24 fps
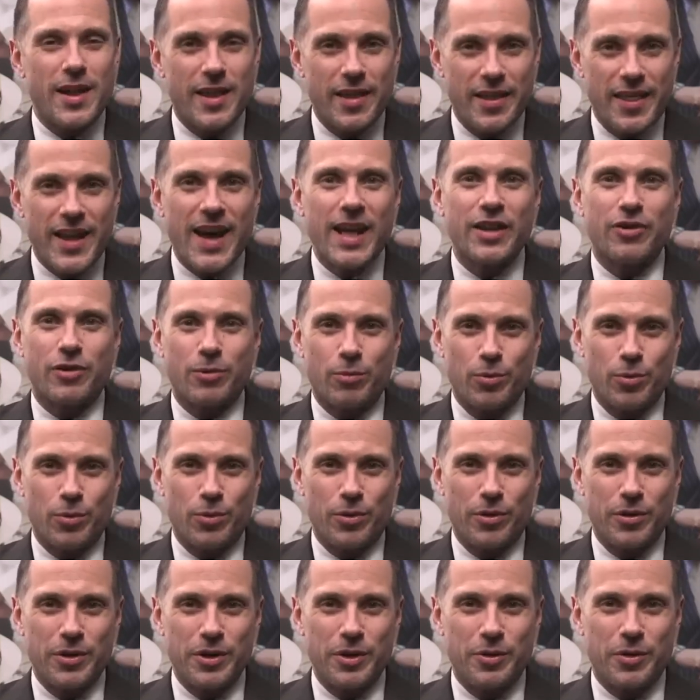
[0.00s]
That's a
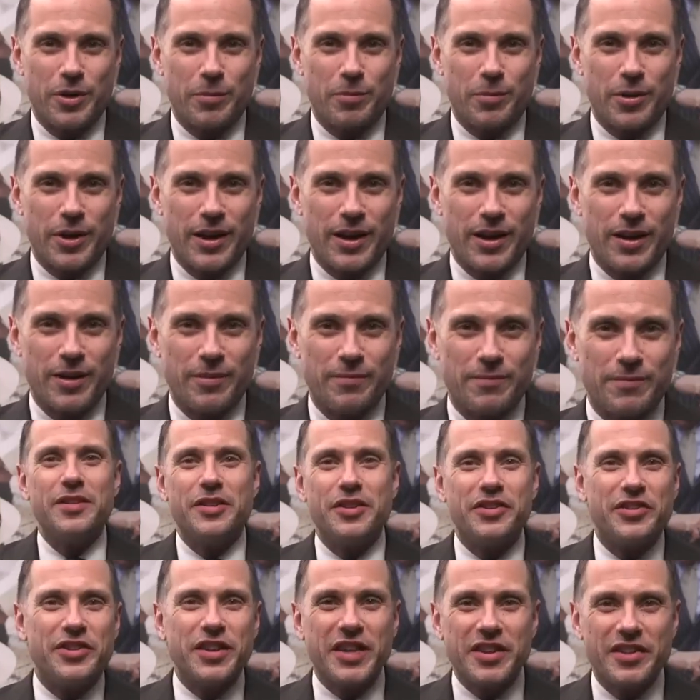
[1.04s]
rule you can break.
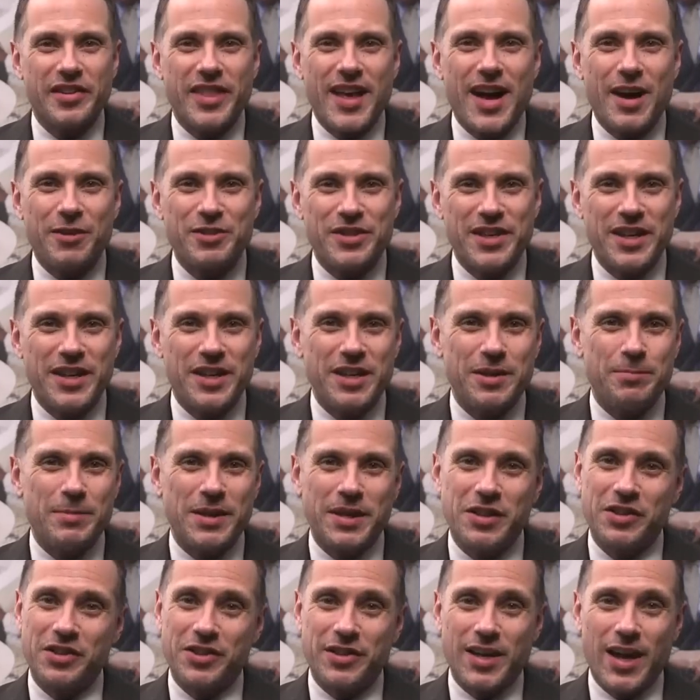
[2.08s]
The sixth outdated
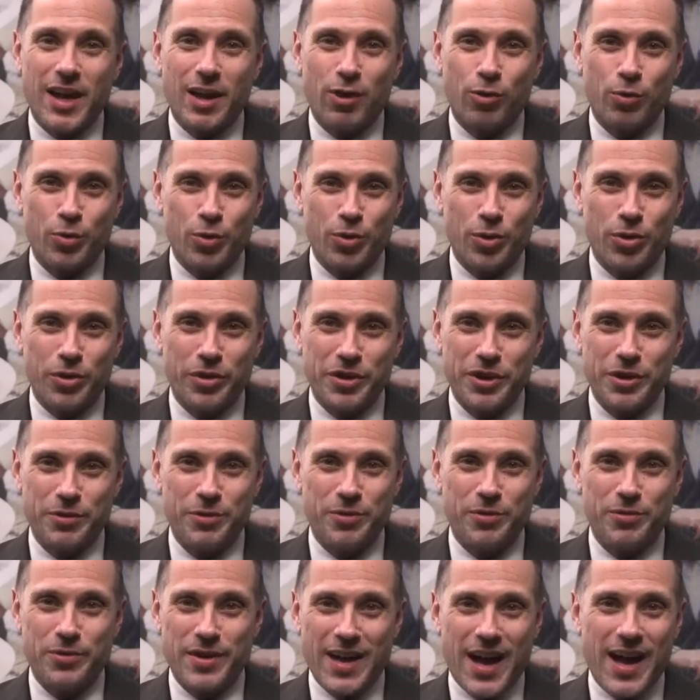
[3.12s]
men's style rule you
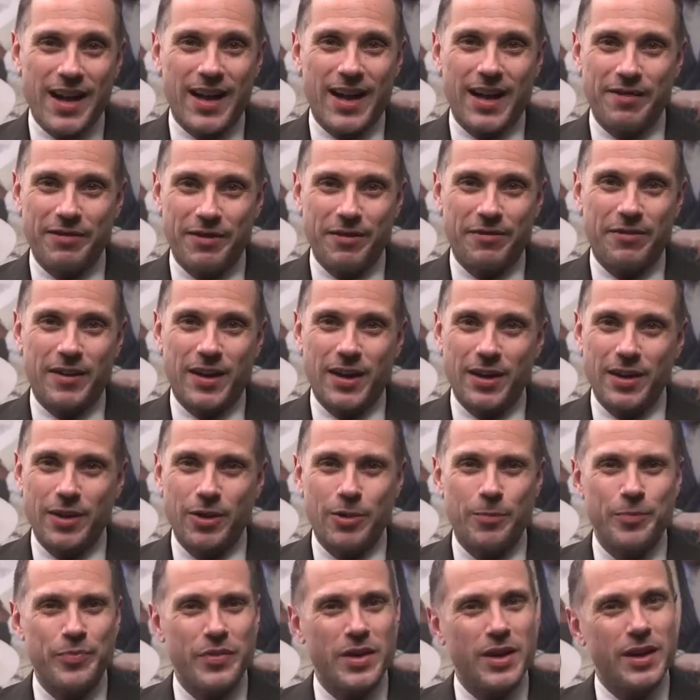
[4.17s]
do not have to
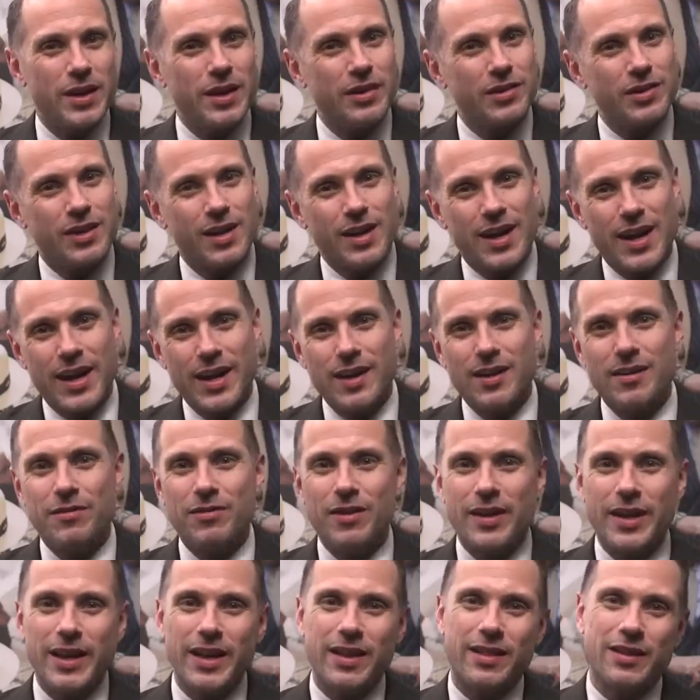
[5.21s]
follow is kind of
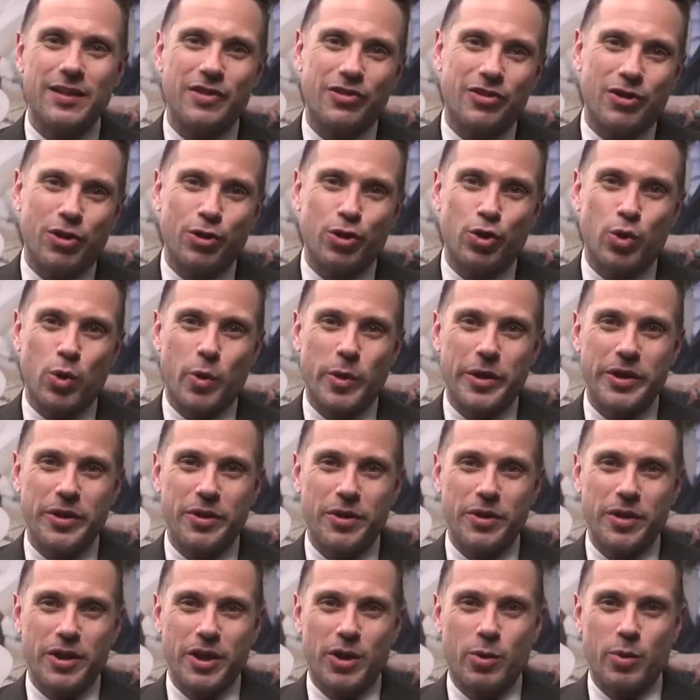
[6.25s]
like the
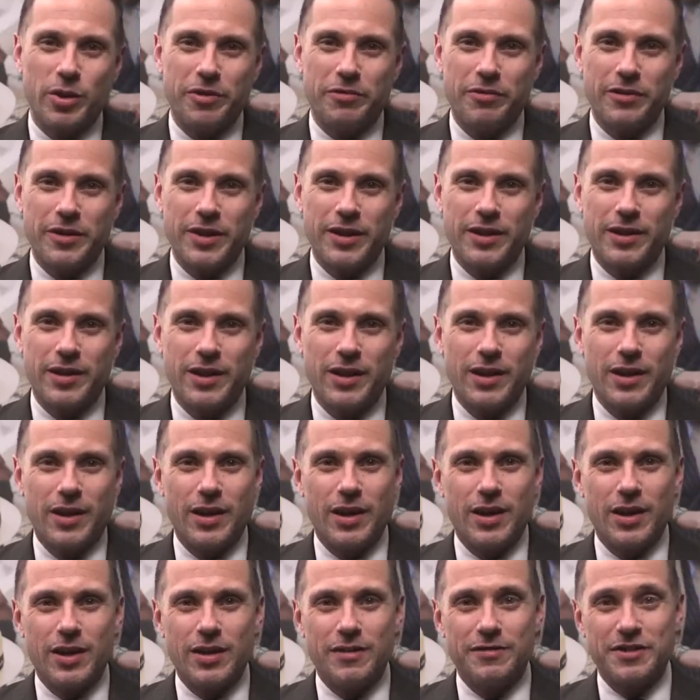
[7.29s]
sartorial equivalent
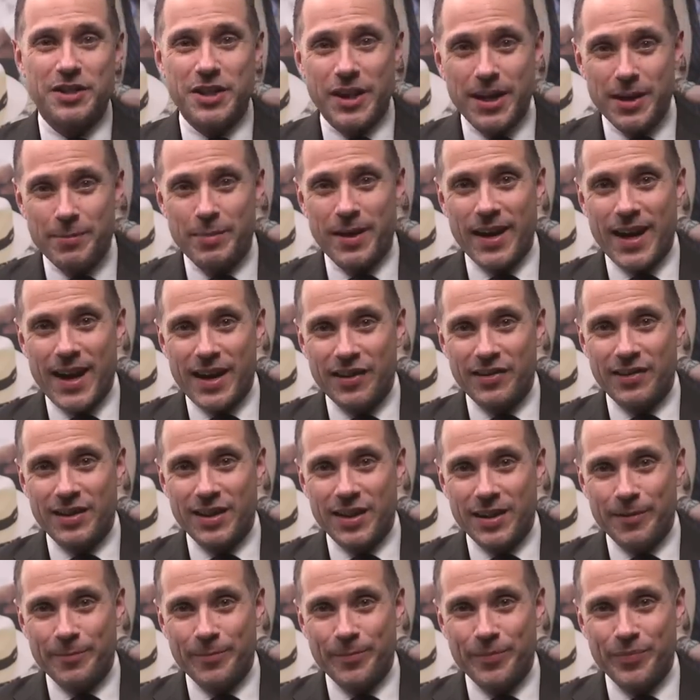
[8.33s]
of
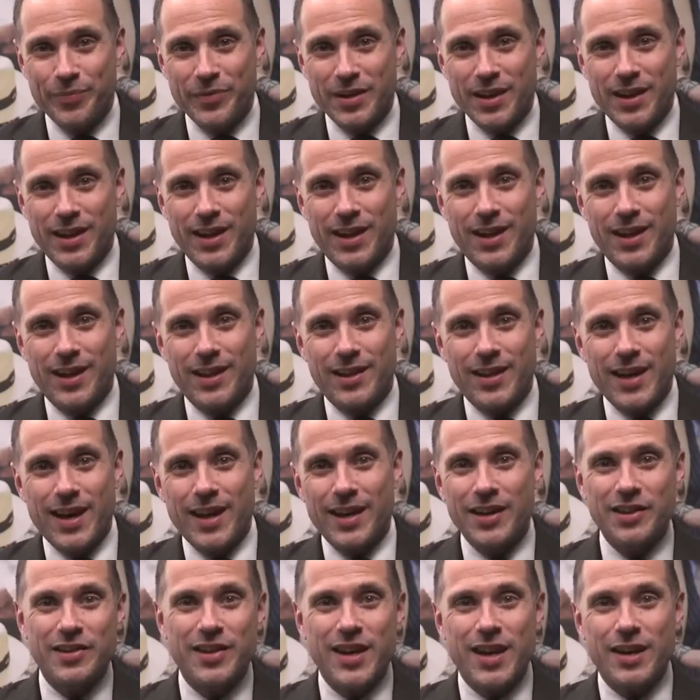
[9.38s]
typecasting, and
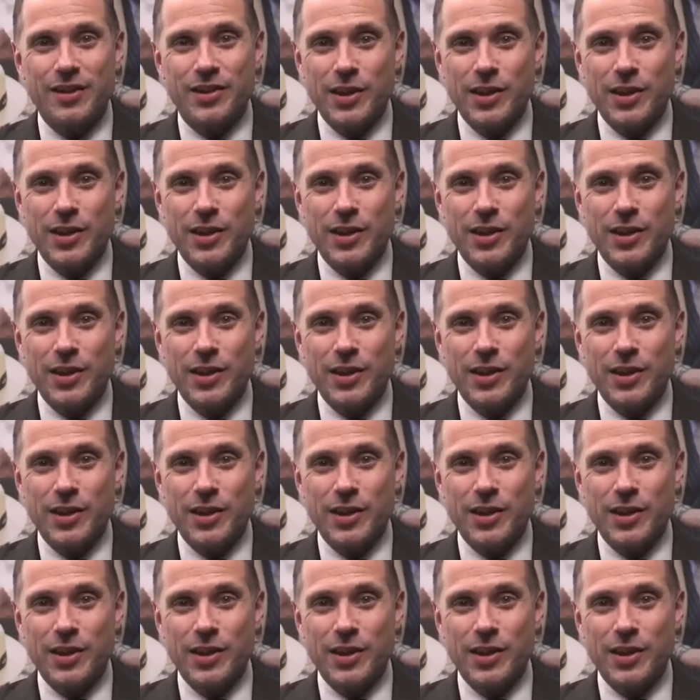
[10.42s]
that is that